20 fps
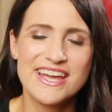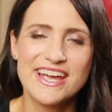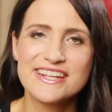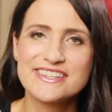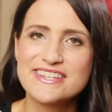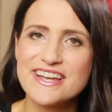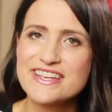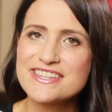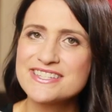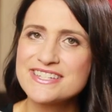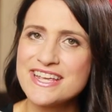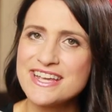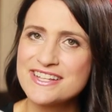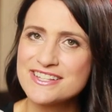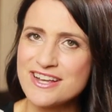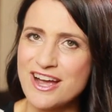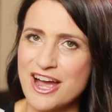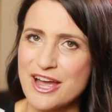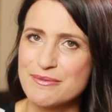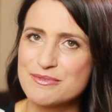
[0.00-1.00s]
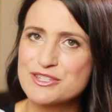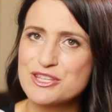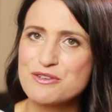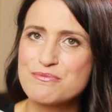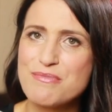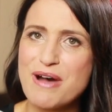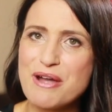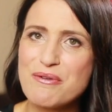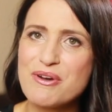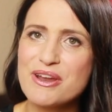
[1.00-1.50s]
It does take time, so you
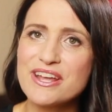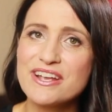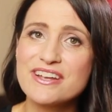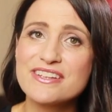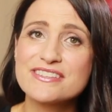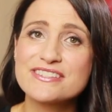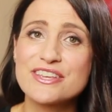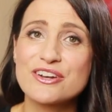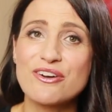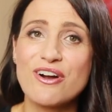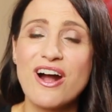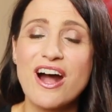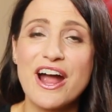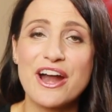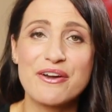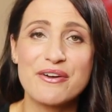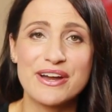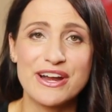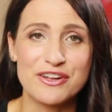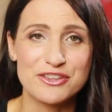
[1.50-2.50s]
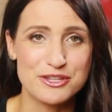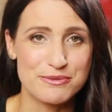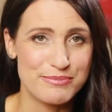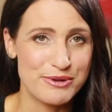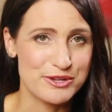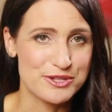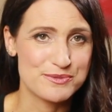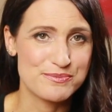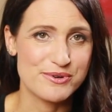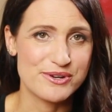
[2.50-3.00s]
might want to consider hiring out the
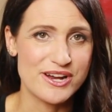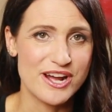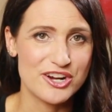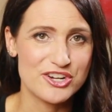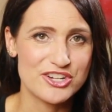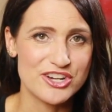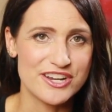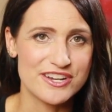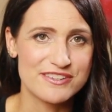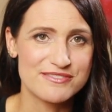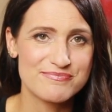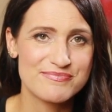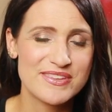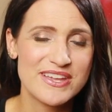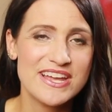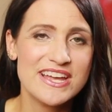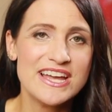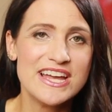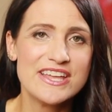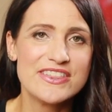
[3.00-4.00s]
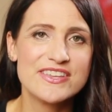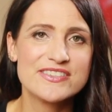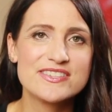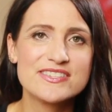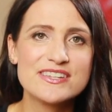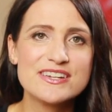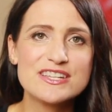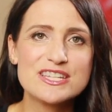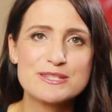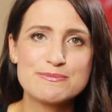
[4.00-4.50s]
post-production. This is an